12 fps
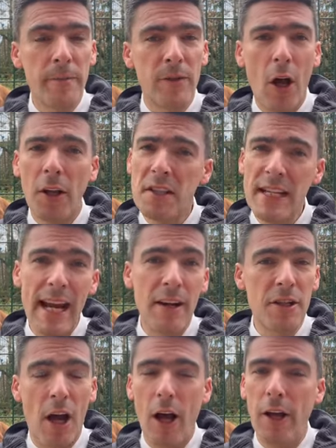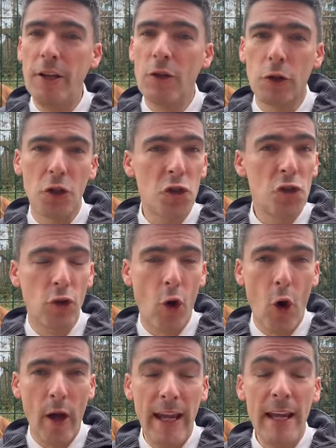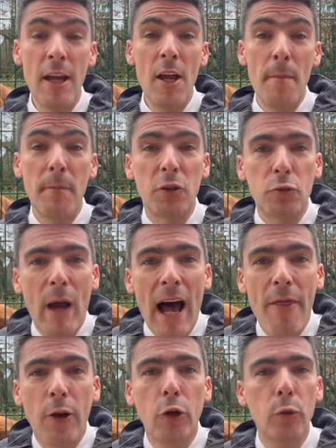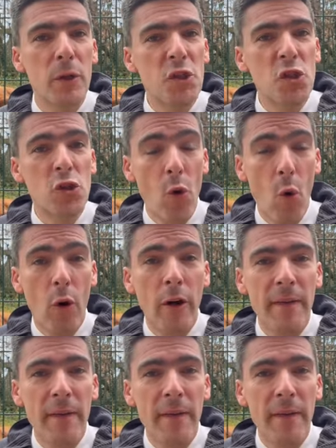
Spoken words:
not tear down or destroy, but rather restore.